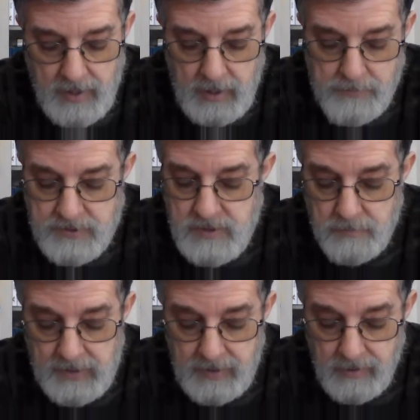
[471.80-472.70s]
Help us to
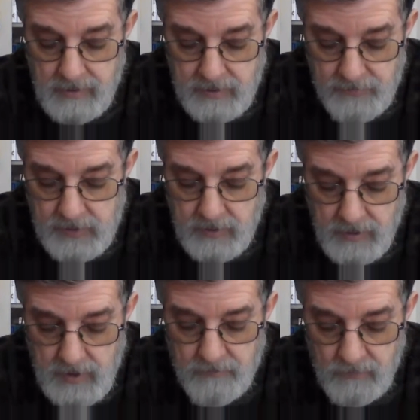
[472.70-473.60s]
be living
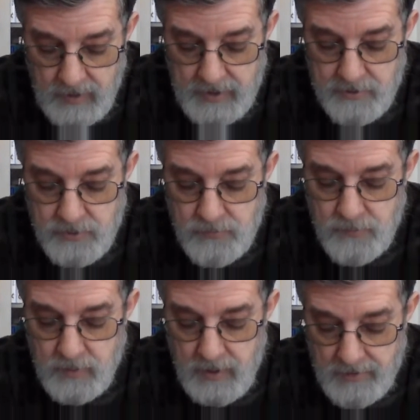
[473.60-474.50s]
love letters
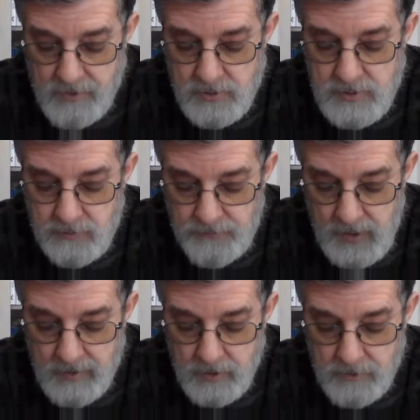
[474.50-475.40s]
for others to
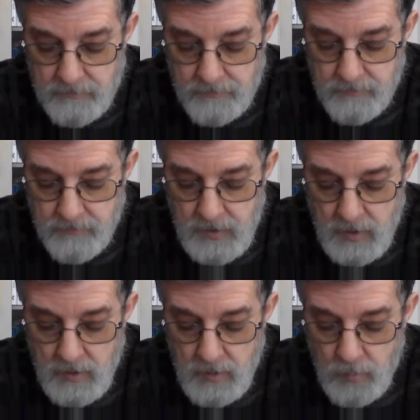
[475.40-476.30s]
follow.
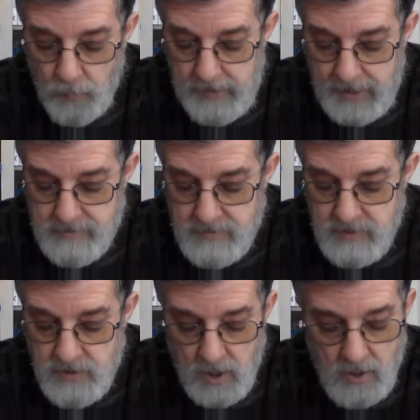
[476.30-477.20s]
We ask
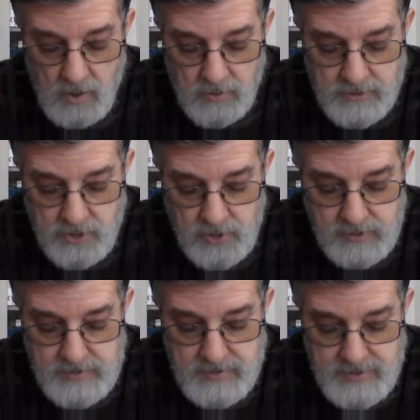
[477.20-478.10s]
this all in
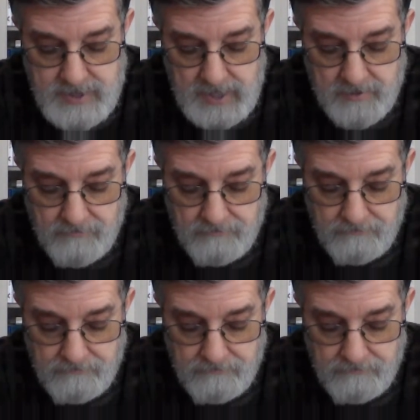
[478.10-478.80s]
Jesus' name.